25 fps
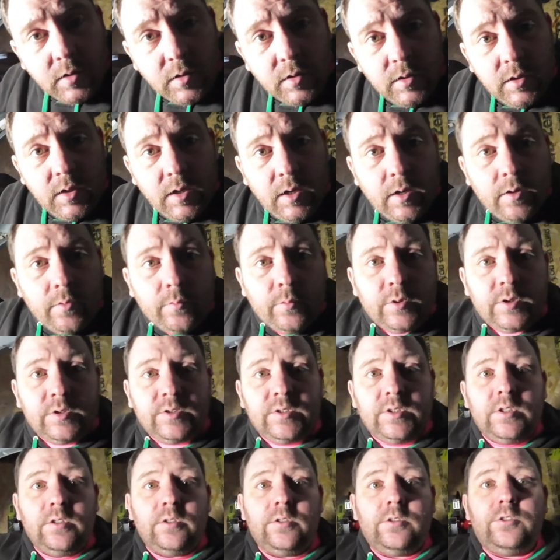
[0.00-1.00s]
yeah, we'll
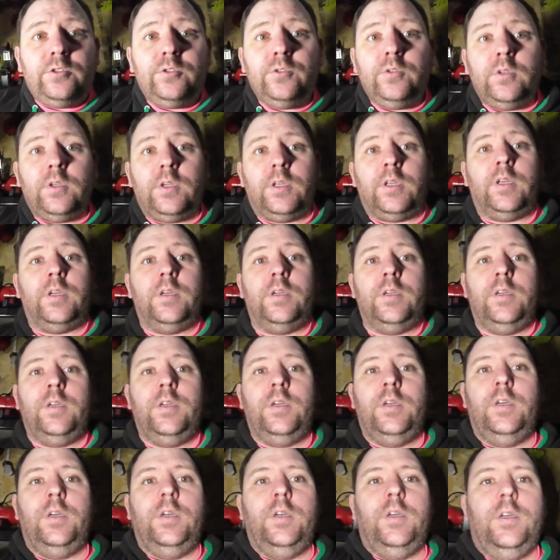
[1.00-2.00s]
see you shortly.
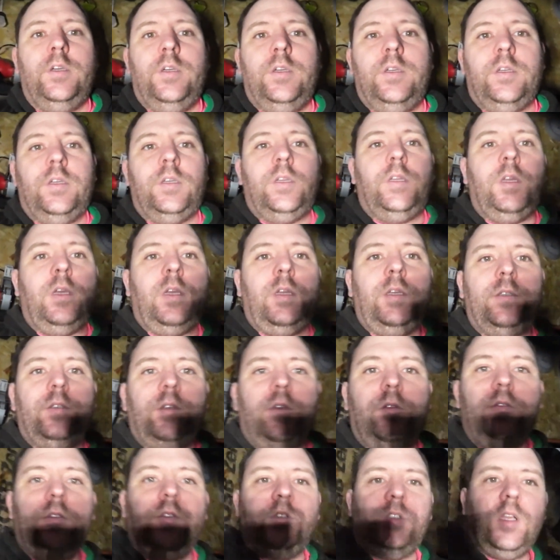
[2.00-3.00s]
Okay,
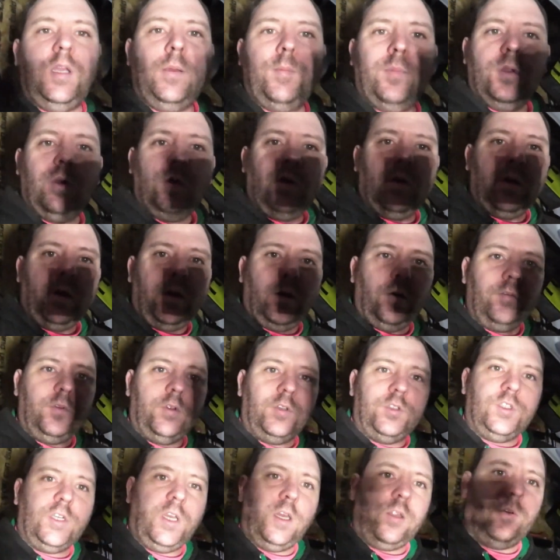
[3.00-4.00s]
so just keep an eye out on the
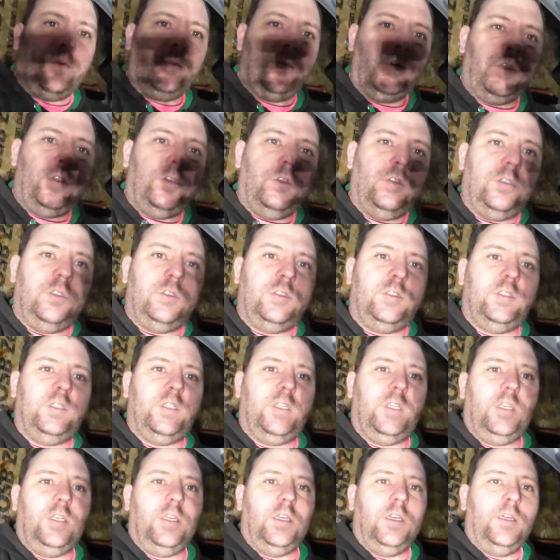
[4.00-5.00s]
channel, and you'll
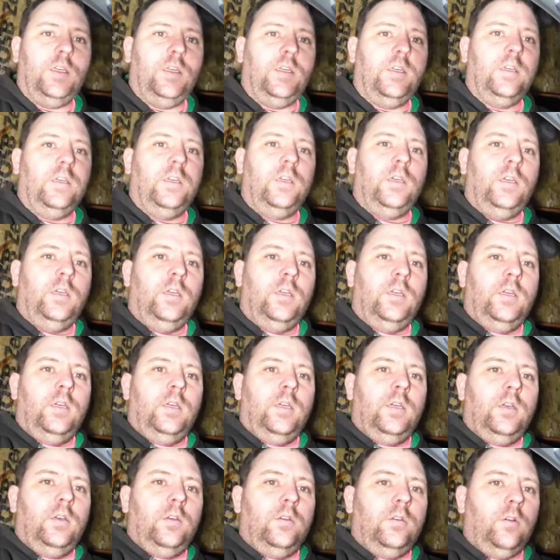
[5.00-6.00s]
see
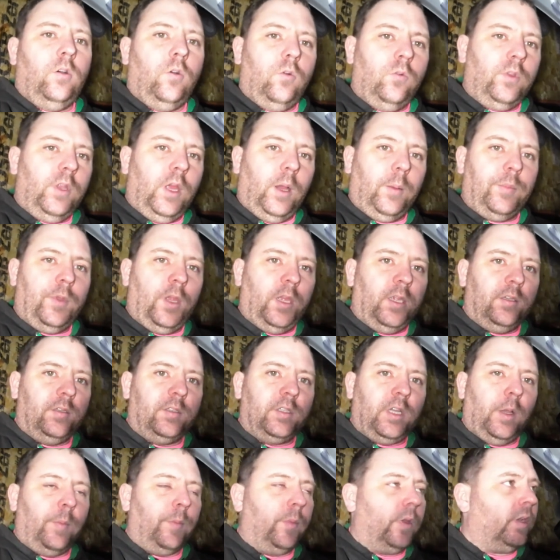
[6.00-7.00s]
all the updates
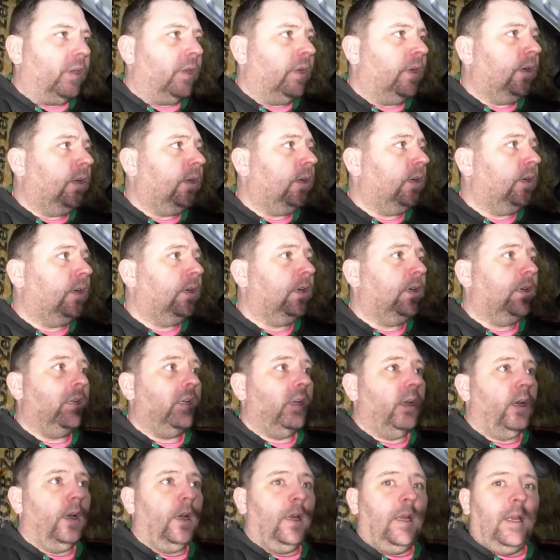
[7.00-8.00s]
coming
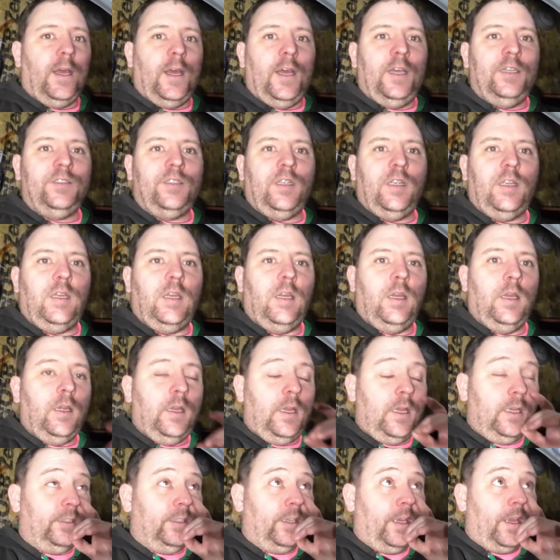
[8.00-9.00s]
as they
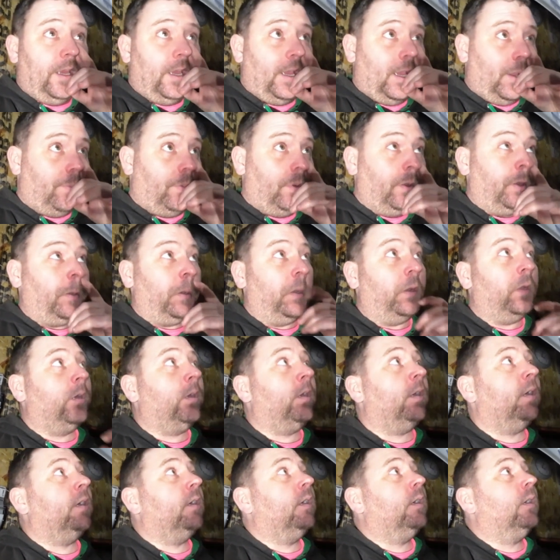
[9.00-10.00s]
happen.
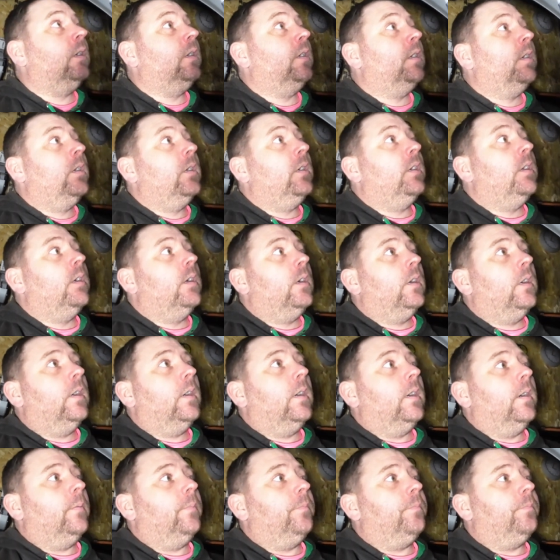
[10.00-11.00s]

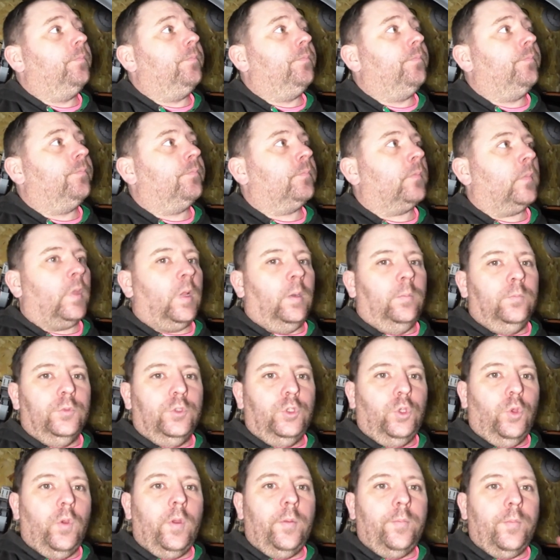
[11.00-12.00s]
I'm
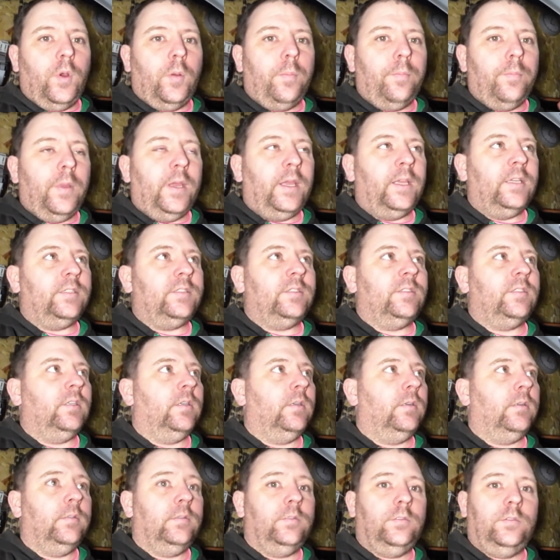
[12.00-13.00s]
doing my best
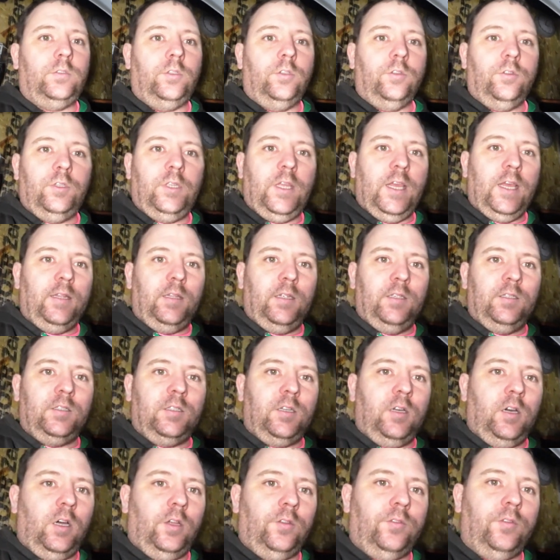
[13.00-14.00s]
to get this
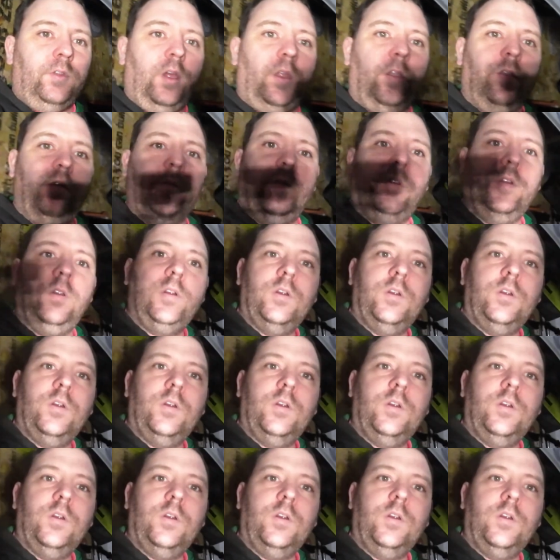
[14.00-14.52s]
car done,